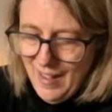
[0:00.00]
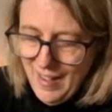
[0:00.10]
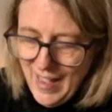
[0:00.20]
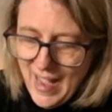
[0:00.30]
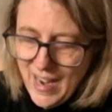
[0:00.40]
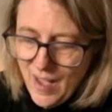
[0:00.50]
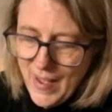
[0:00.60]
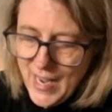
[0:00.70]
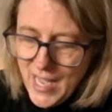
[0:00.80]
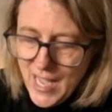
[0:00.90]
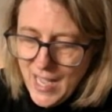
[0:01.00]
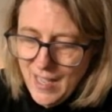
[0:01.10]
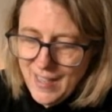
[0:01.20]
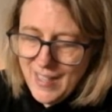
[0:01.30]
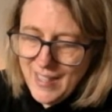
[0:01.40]
Hello, Ellie.
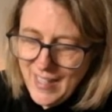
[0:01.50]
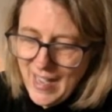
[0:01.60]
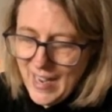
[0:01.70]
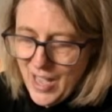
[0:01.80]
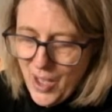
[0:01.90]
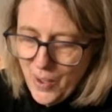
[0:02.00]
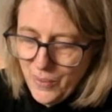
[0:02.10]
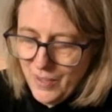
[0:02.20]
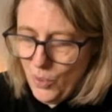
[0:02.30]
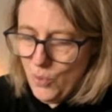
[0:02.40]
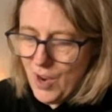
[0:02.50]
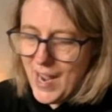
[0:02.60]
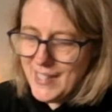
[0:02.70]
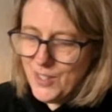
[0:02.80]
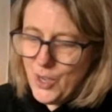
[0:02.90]
Hello. All
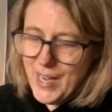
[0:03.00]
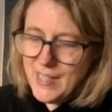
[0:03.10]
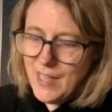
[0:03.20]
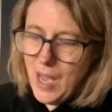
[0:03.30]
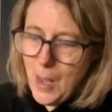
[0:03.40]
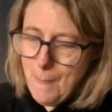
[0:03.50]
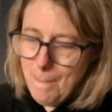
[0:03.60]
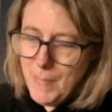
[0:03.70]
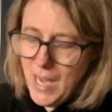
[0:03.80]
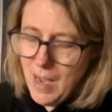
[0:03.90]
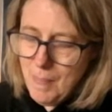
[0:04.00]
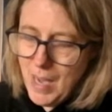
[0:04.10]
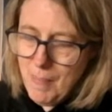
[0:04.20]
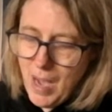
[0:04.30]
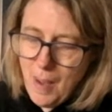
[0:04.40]
right, got it. Hum, hum,
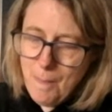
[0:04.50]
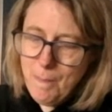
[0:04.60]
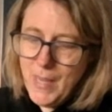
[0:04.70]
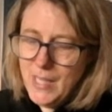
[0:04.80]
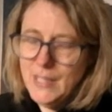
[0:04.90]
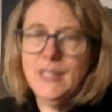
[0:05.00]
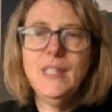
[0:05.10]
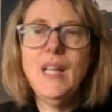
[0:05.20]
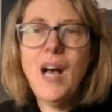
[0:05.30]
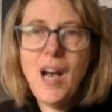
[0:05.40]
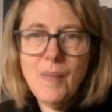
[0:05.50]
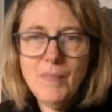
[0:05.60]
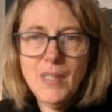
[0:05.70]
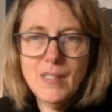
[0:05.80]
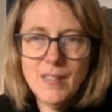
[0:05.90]
hum, hum.
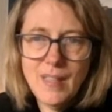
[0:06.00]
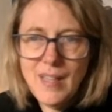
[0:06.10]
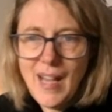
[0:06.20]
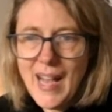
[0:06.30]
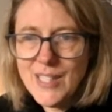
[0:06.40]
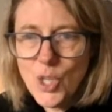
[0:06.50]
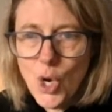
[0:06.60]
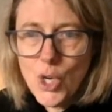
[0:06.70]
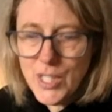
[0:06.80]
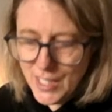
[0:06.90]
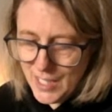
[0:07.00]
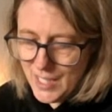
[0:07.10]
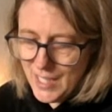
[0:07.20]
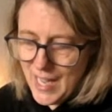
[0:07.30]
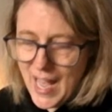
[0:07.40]
Hum has got
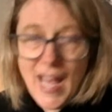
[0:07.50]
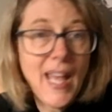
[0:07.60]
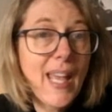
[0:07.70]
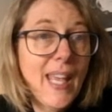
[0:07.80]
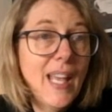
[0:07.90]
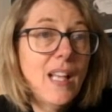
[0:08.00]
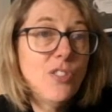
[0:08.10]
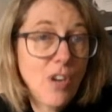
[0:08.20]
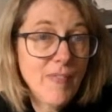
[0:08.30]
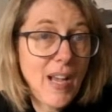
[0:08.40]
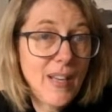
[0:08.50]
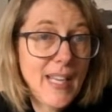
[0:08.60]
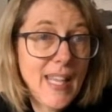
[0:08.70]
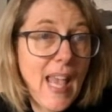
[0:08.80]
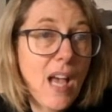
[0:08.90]
a strut vowel
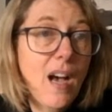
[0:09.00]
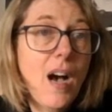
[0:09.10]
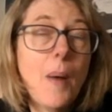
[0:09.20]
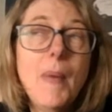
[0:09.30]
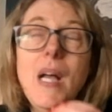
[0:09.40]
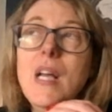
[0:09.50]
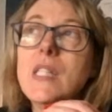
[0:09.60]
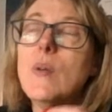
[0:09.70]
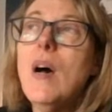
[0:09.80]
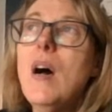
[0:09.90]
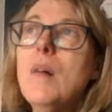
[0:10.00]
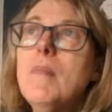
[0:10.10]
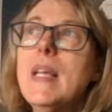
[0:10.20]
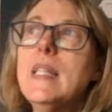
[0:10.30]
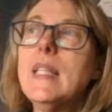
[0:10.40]
in it. Yeah, a hum. So a hum
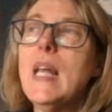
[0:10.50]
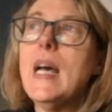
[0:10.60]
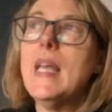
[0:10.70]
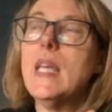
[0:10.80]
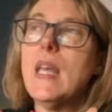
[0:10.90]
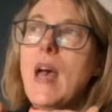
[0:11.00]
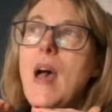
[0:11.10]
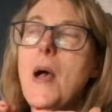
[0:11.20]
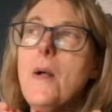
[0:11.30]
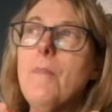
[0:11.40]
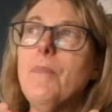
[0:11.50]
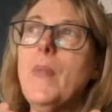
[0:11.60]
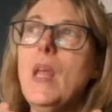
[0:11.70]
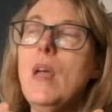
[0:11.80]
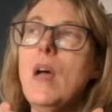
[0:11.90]
is like,
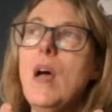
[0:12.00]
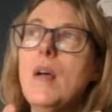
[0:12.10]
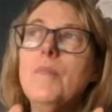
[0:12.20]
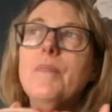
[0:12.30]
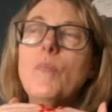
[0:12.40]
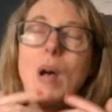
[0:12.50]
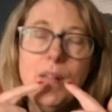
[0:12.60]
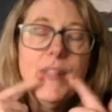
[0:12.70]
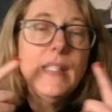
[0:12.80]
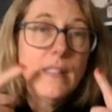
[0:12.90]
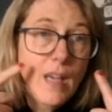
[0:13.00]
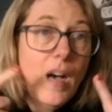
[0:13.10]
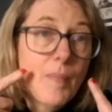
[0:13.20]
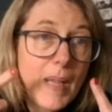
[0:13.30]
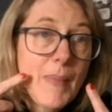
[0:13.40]
well, this is a
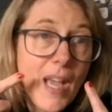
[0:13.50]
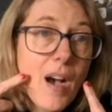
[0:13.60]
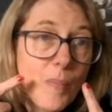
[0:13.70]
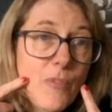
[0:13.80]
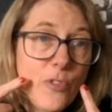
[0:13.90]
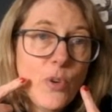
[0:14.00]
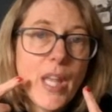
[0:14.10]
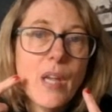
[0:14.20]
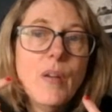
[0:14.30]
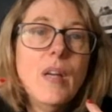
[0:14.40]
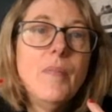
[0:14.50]
hum. Let me hum for you.